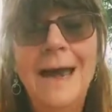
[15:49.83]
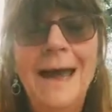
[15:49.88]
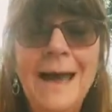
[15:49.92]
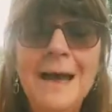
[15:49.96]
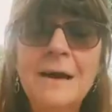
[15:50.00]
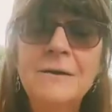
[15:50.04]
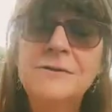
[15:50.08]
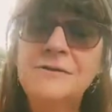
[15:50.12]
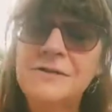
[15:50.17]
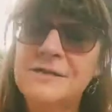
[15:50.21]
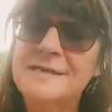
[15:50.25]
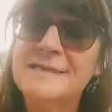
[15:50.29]

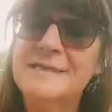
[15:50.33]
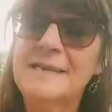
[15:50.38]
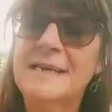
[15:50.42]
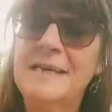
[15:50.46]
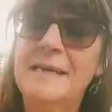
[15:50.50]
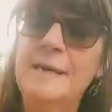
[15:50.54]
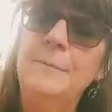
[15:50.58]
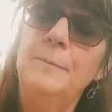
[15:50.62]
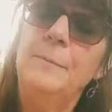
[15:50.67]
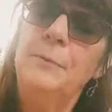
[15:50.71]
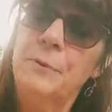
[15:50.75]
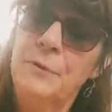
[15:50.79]
I'll just
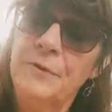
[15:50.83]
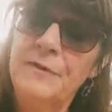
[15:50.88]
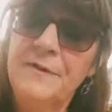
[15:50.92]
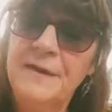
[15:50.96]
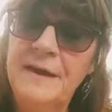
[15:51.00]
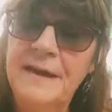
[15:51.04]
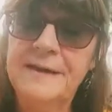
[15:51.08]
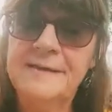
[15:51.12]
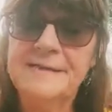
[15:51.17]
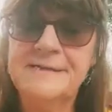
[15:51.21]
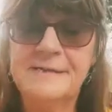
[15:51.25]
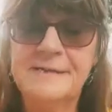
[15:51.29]
keep your
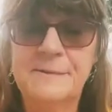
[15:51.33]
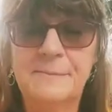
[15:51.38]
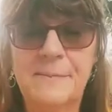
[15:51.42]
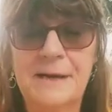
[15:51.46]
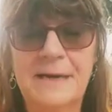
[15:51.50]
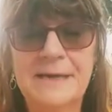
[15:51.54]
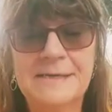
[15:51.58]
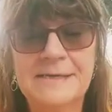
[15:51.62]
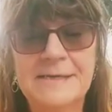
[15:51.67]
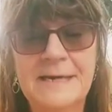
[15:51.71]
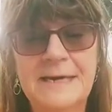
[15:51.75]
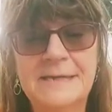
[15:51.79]
things at
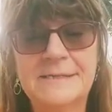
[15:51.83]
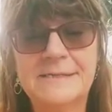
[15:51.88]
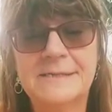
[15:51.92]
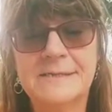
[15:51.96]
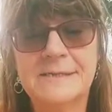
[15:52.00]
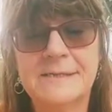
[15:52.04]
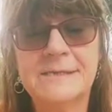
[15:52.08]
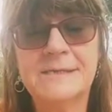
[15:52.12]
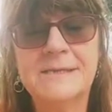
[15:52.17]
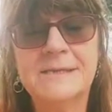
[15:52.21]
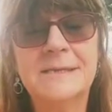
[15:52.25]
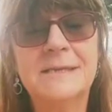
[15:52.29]
my
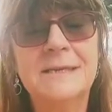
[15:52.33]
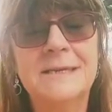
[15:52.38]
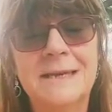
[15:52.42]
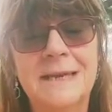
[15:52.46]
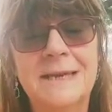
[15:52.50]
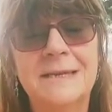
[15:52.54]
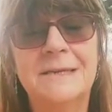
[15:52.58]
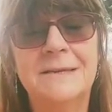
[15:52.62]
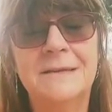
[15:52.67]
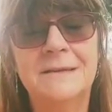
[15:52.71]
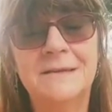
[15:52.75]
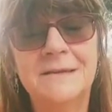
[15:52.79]
desk until
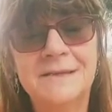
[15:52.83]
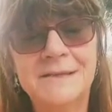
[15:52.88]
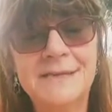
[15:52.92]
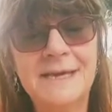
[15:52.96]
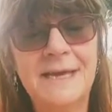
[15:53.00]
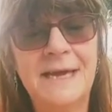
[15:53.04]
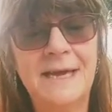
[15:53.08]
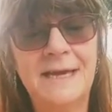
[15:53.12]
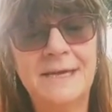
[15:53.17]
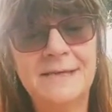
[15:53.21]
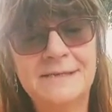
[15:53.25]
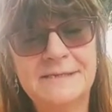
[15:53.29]
the end of the
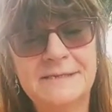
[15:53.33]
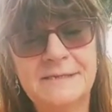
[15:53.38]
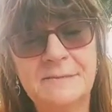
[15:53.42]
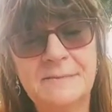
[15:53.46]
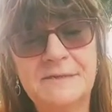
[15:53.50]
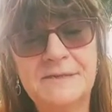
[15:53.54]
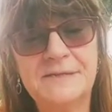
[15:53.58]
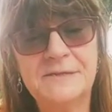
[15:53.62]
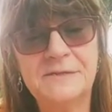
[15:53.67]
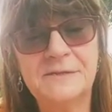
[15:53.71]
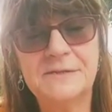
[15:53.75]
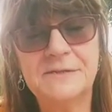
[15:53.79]
day,
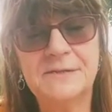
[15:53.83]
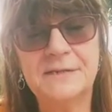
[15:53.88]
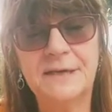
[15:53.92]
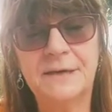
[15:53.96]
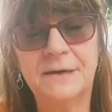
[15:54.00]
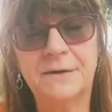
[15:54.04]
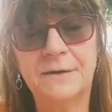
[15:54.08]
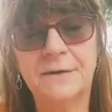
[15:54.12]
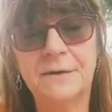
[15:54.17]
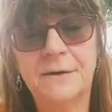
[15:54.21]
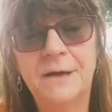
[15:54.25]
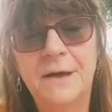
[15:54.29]
said Mr.
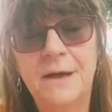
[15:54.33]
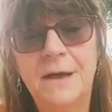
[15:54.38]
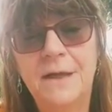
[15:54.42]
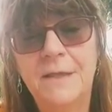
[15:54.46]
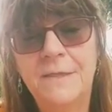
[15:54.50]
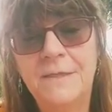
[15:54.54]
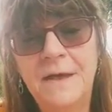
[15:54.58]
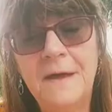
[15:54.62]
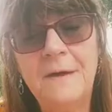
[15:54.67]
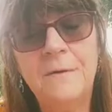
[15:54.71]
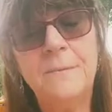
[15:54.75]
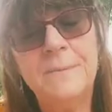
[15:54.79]
Slinger.
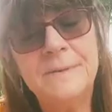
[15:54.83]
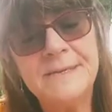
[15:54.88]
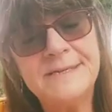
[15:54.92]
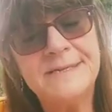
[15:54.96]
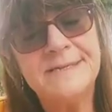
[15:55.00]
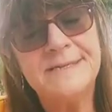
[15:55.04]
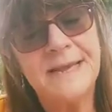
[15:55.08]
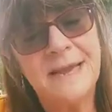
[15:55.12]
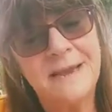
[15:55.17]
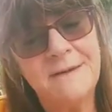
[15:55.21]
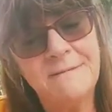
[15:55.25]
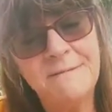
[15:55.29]
They'll be
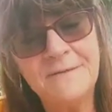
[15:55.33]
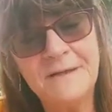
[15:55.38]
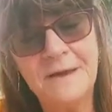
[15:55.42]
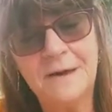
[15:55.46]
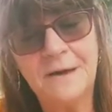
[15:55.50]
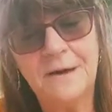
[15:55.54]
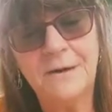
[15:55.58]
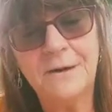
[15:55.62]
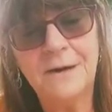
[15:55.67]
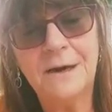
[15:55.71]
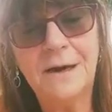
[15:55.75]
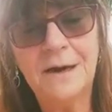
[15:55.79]
safe
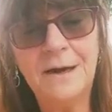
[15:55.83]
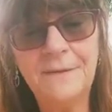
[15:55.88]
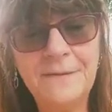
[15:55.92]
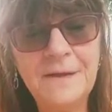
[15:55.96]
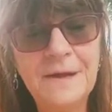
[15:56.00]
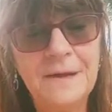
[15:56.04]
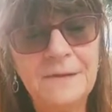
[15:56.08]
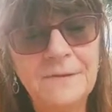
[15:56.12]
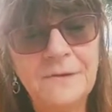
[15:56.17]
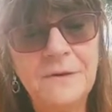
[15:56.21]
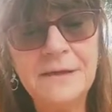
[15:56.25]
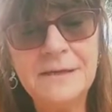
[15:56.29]
there, and
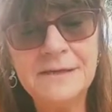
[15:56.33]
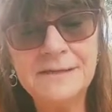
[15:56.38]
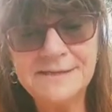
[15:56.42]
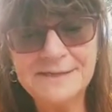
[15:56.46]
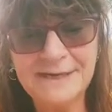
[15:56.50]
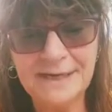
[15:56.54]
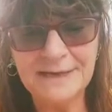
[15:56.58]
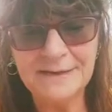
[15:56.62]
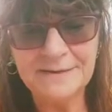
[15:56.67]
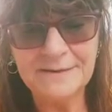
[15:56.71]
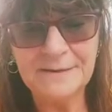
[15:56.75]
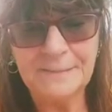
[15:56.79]
then you can
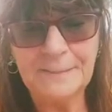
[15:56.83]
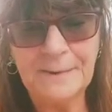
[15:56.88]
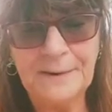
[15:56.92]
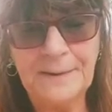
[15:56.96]
take them